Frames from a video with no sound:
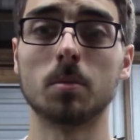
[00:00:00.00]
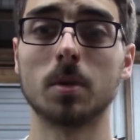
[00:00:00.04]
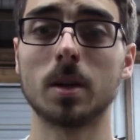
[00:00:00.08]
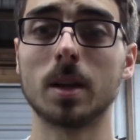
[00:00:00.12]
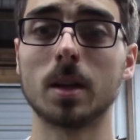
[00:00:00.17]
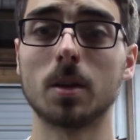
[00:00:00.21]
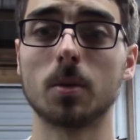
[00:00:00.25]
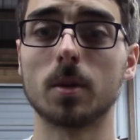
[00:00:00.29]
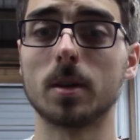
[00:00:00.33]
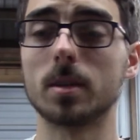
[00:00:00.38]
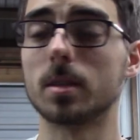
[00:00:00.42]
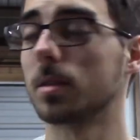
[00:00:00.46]
But
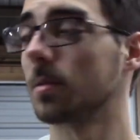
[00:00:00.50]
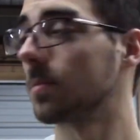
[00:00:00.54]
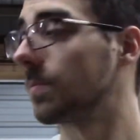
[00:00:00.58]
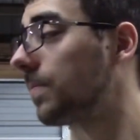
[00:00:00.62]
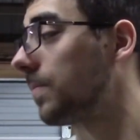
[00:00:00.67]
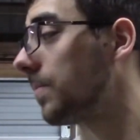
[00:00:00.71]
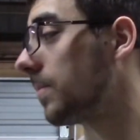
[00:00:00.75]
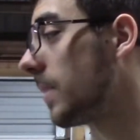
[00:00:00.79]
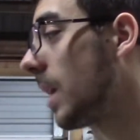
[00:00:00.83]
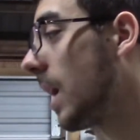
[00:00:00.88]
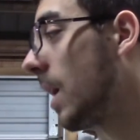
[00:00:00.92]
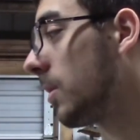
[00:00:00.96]
anyways,
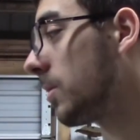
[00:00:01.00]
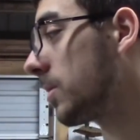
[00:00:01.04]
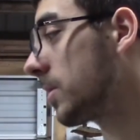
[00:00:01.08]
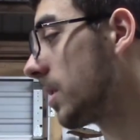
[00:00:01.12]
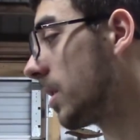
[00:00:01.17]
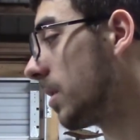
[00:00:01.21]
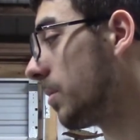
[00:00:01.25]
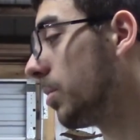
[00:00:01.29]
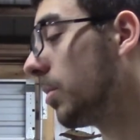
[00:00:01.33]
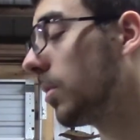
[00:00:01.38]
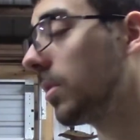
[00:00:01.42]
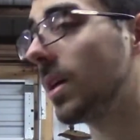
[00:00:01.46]
I was
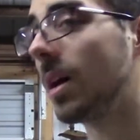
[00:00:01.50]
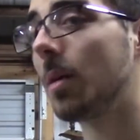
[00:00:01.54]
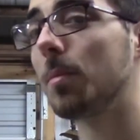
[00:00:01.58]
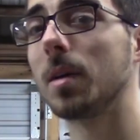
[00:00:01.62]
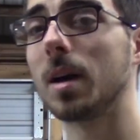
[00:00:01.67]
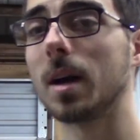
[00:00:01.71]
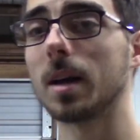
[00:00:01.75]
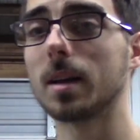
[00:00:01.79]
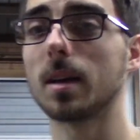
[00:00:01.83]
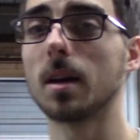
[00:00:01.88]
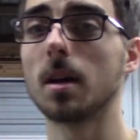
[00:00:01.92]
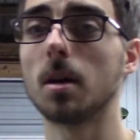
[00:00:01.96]
going to pull that
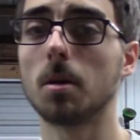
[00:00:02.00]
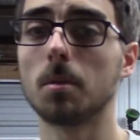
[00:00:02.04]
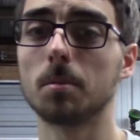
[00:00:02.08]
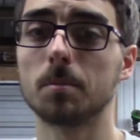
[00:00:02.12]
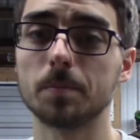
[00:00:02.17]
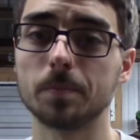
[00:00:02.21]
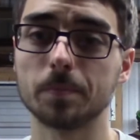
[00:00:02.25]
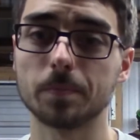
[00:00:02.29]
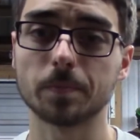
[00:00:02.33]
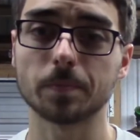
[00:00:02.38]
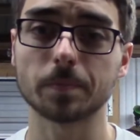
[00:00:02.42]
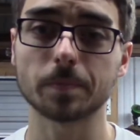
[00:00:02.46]
back
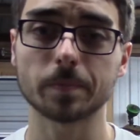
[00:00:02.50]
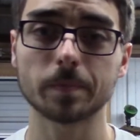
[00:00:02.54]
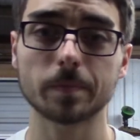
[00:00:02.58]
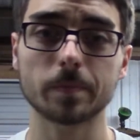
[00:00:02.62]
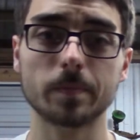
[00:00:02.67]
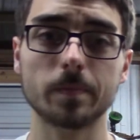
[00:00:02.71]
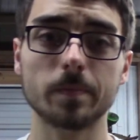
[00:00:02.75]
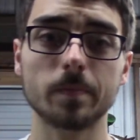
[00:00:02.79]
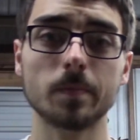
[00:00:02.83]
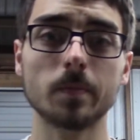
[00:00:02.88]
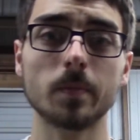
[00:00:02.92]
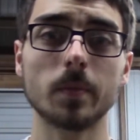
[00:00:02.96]
out
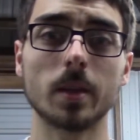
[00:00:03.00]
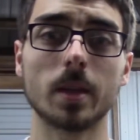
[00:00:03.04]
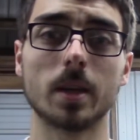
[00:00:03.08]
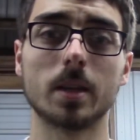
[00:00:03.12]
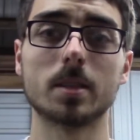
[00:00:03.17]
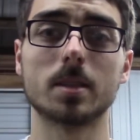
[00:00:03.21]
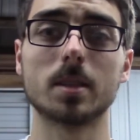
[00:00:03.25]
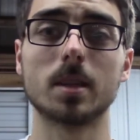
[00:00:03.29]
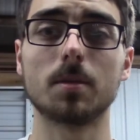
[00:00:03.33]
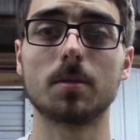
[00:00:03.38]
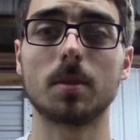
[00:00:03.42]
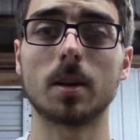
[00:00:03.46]

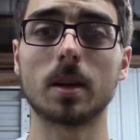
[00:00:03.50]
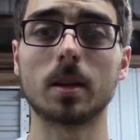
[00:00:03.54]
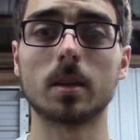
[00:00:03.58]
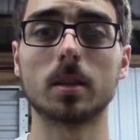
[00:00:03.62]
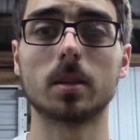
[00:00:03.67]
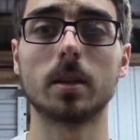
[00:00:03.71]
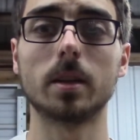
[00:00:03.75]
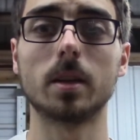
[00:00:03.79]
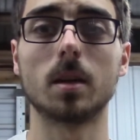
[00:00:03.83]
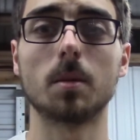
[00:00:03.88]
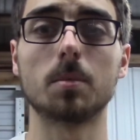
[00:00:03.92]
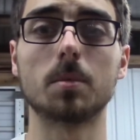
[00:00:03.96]
and see if I can
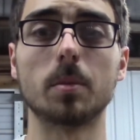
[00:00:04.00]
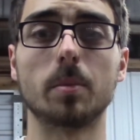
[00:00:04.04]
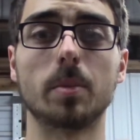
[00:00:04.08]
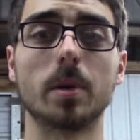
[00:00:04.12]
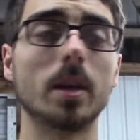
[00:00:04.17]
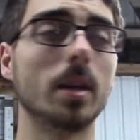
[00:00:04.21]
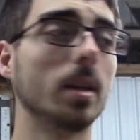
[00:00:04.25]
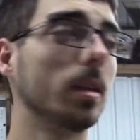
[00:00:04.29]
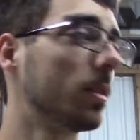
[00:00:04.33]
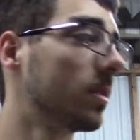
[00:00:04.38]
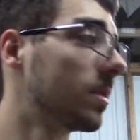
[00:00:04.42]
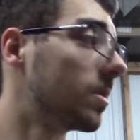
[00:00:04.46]
clean up the
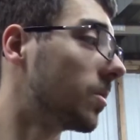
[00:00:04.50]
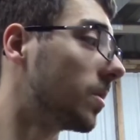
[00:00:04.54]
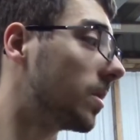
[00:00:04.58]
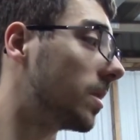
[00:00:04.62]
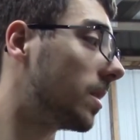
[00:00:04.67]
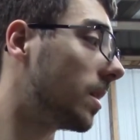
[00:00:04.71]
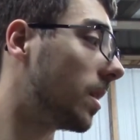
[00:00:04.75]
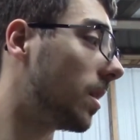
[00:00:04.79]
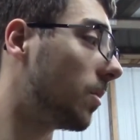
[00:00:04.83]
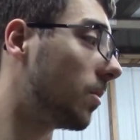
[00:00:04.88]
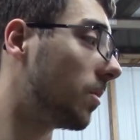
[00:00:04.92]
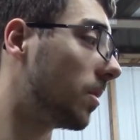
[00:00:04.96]
pins with
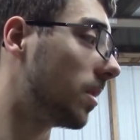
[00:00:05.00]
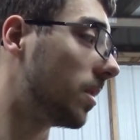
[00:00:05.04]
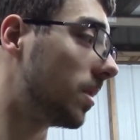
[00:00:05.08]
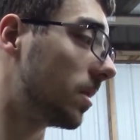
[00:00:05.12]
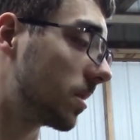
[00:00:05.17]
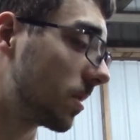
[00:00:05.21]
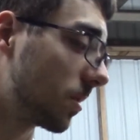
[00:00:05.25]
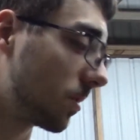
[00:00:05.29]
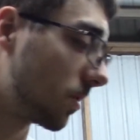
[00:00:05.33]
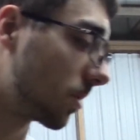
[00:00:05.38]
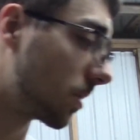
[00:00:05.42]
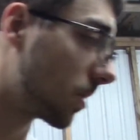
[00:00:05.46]
one of these little